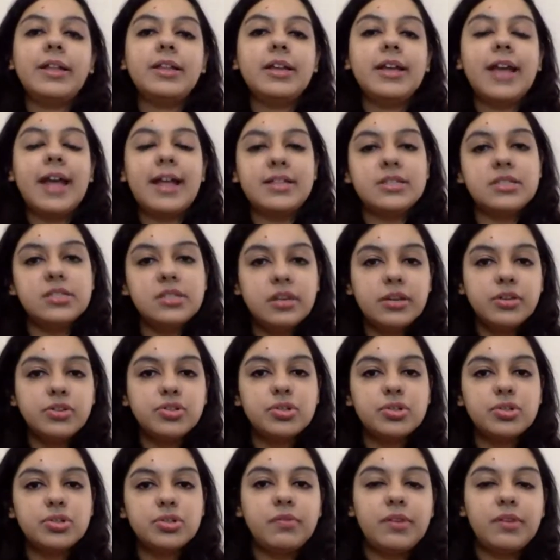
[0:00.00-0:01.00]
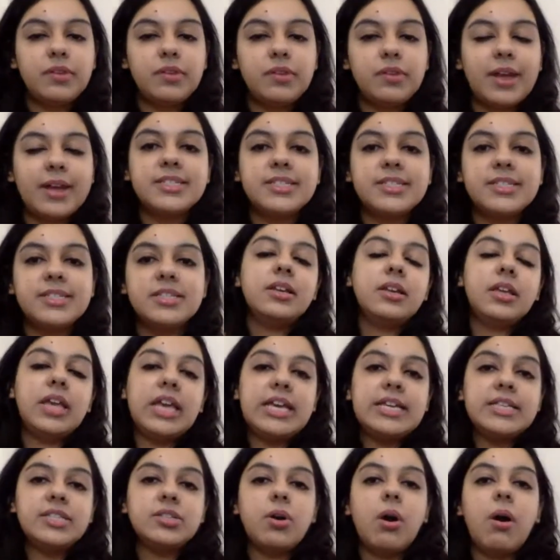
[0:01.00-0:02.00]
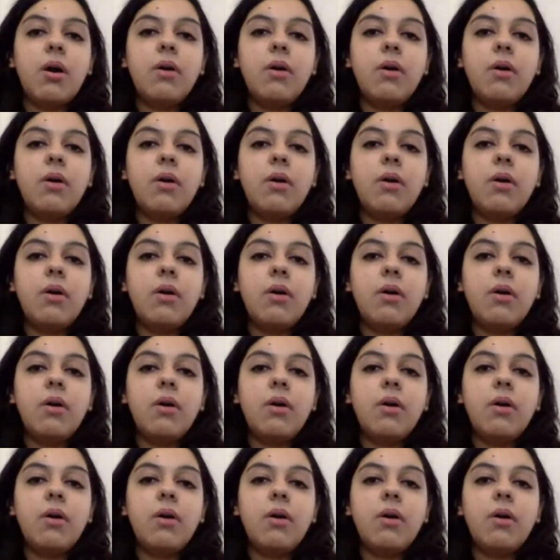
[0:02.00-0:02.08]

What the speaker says: the cancellation of license in case